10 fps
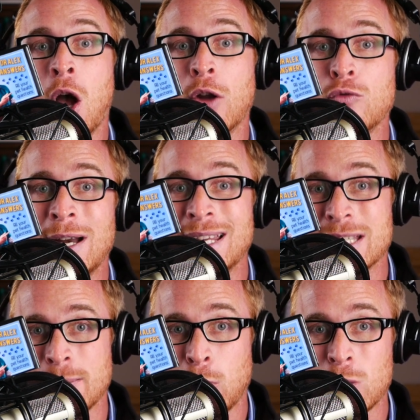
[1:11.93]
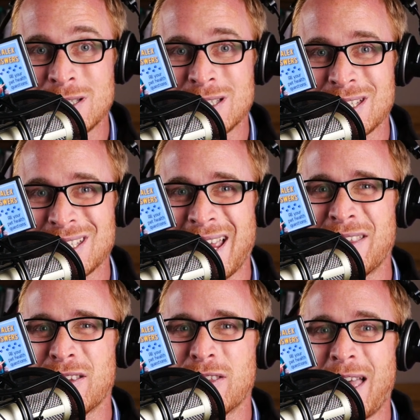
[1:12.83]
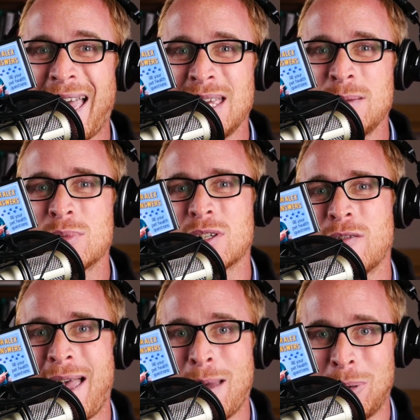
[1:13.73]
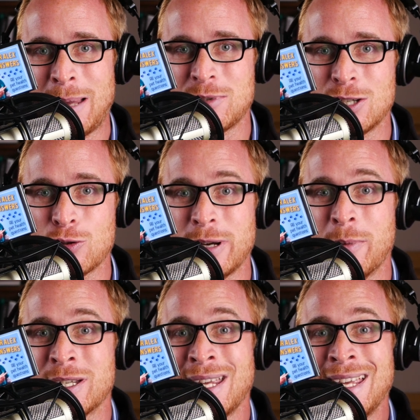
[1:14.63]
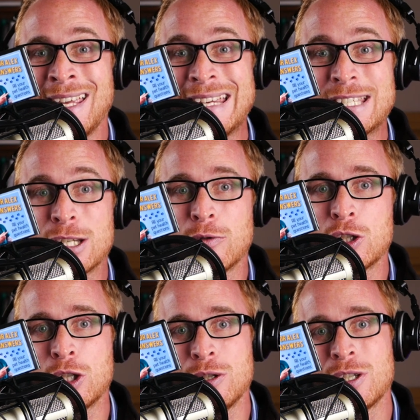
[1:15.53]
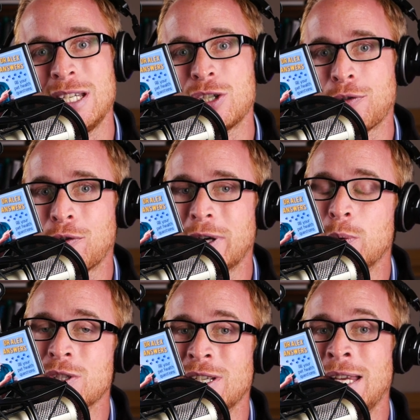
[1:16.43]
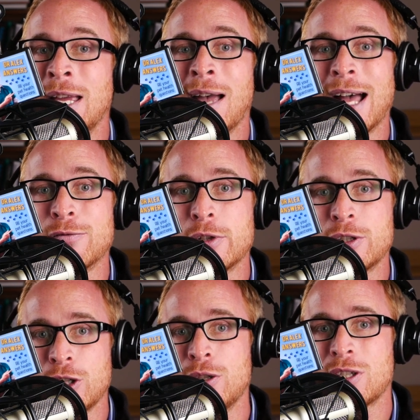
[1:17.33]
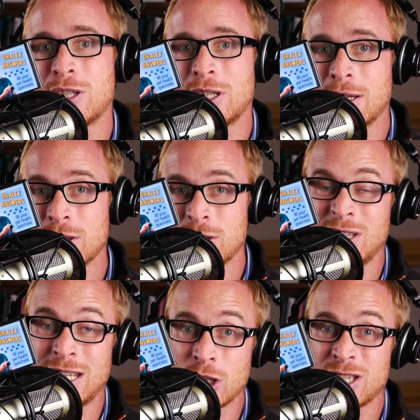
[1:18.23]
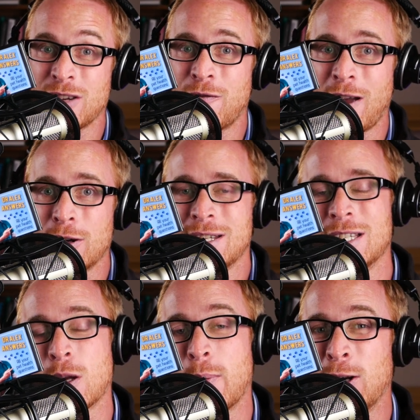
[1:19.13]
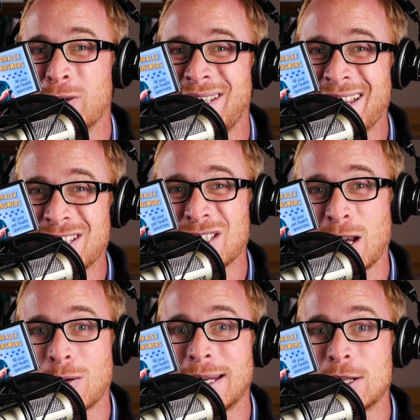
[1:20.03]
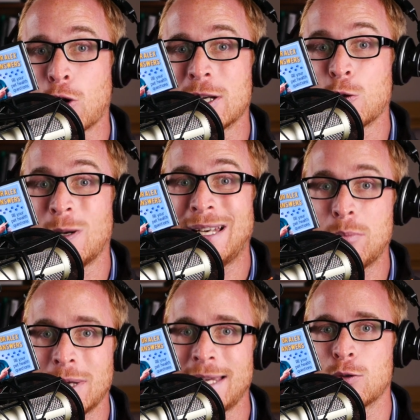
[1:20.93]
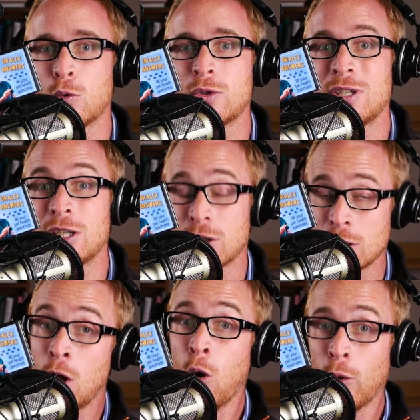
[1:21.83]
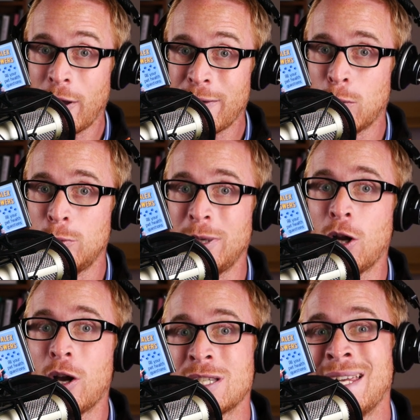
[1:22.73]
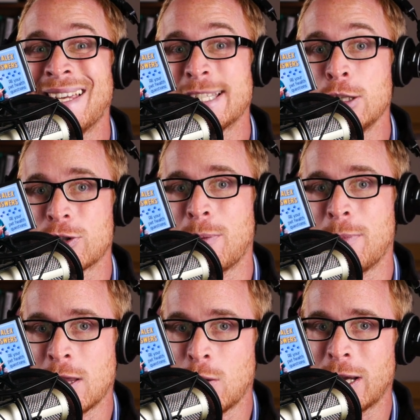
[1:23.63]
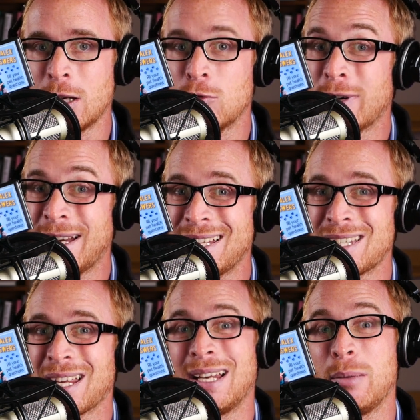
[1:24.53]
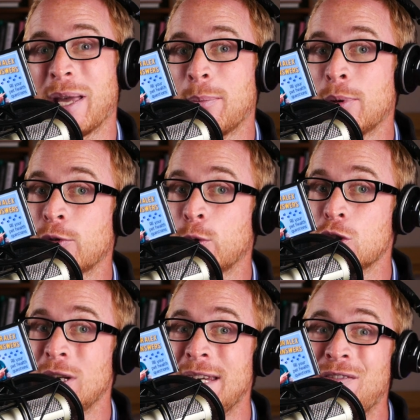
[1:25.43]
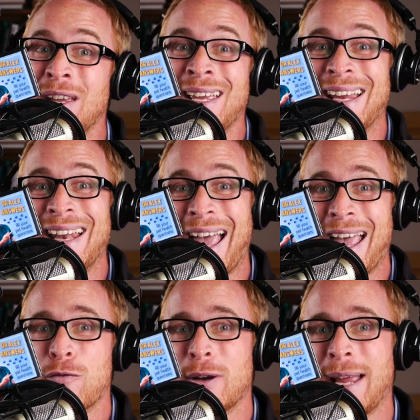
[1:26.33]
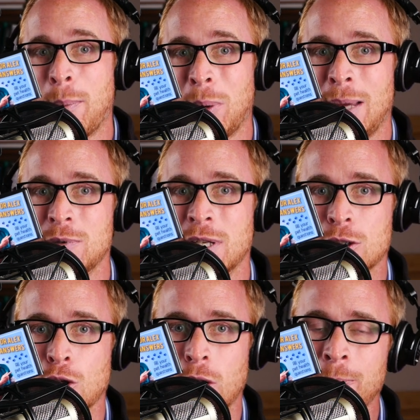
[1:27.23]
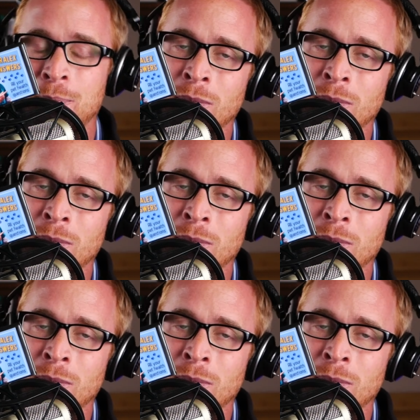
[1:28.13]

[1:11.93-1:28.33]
And really it's important to say that the aims of epilepsy treatment is to reduce seizure frequency and reduce seizure severity. So we're not necessarily trying to eliminate all seizures. Although that would be nice, it's not something that we're going to realistically be able to achieve in every epileptic dog.